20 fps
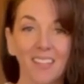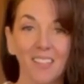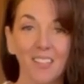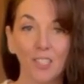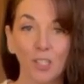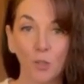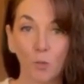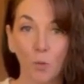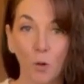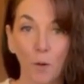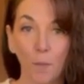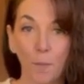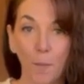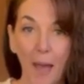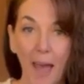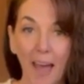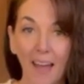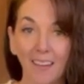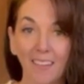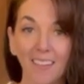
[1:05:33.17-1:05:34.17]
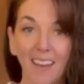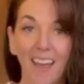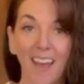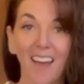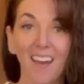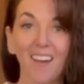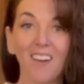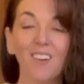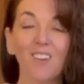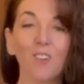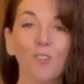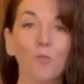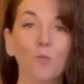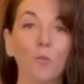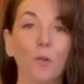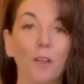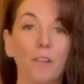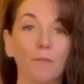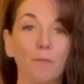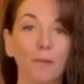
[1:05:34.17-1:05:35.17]
So we're back now.
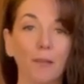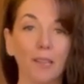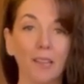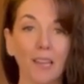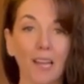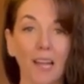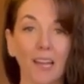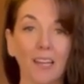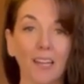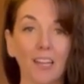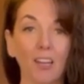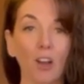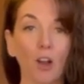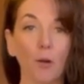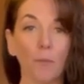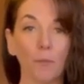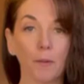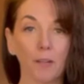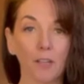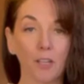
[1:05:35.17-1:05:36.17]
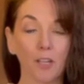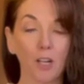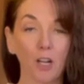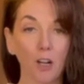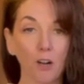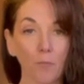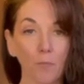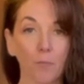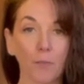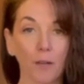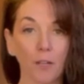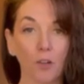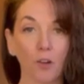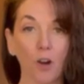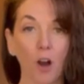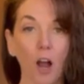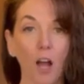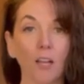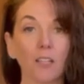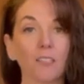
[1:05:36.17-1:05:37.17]
We've been letting our macrons
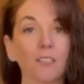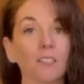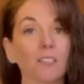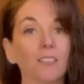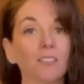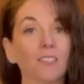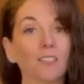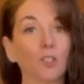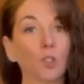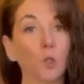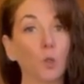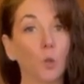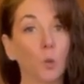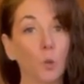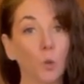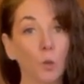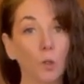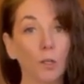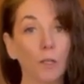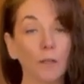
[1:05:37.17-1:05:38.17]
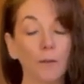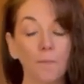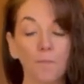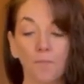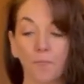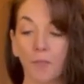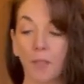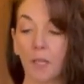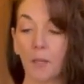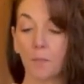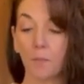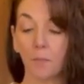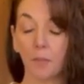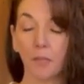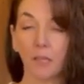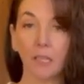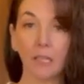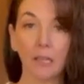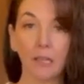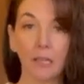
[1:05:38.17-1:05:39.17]
macarons cool
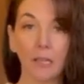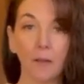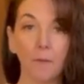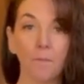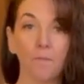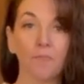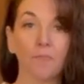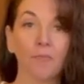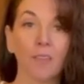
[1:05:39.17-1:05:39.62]
completely.